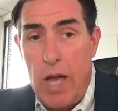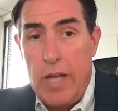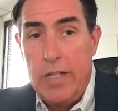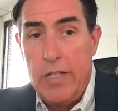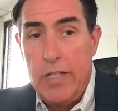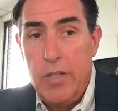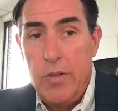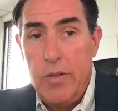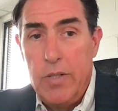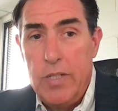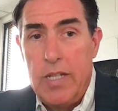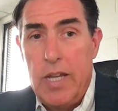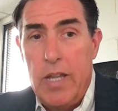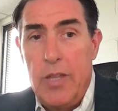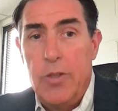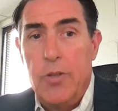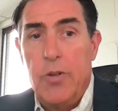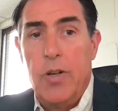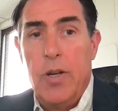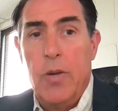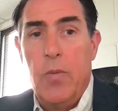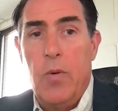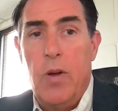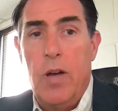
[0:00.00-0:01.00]
why to do a
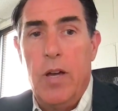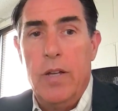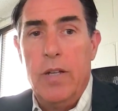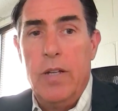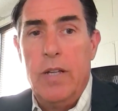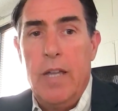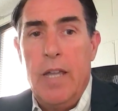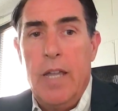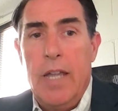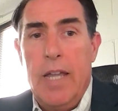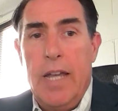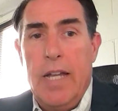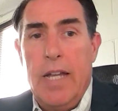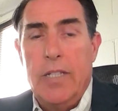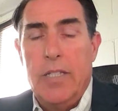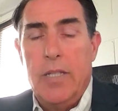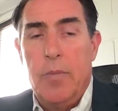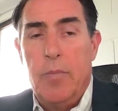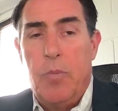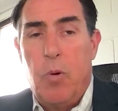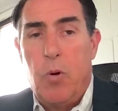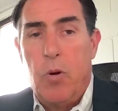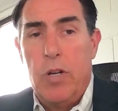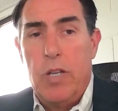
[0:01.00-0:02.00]
1031. It's
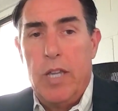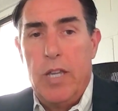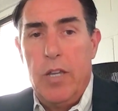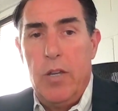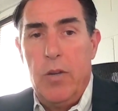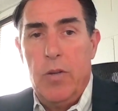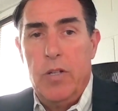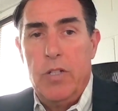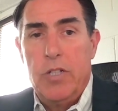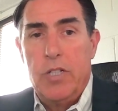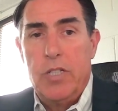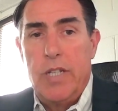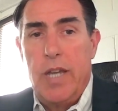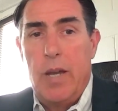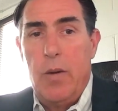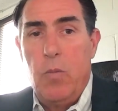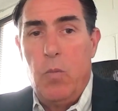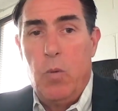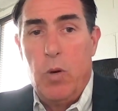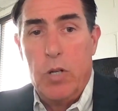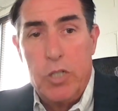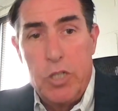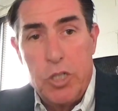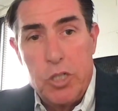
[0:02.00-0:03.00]
important that you
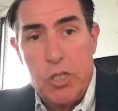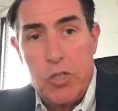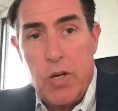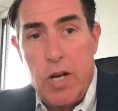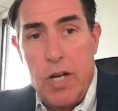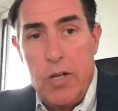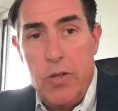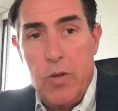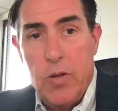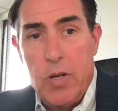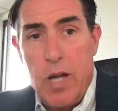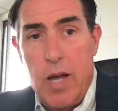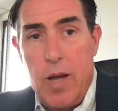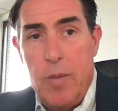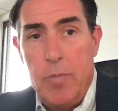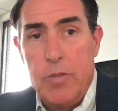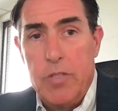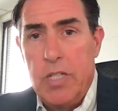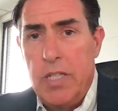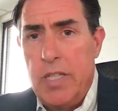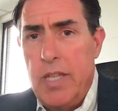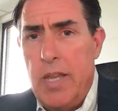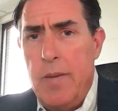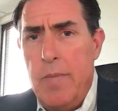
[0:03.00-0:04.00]
understand what you're trying to
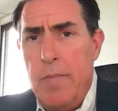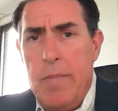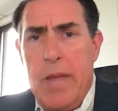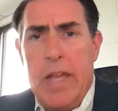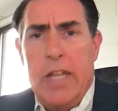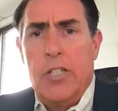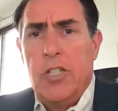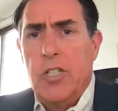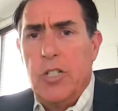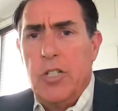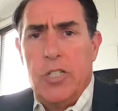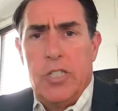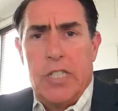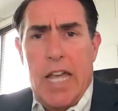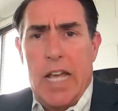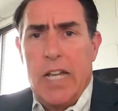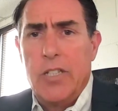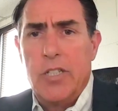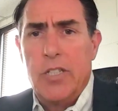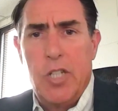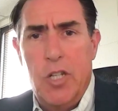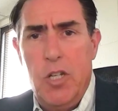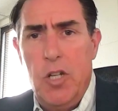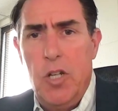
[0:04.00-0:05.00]
accomplish, and then make sure it's
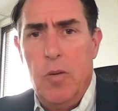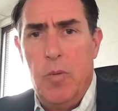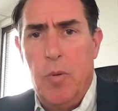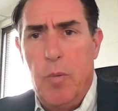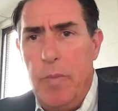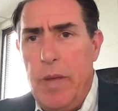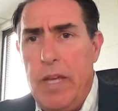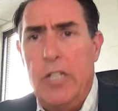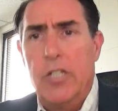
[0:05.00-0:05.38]
executable.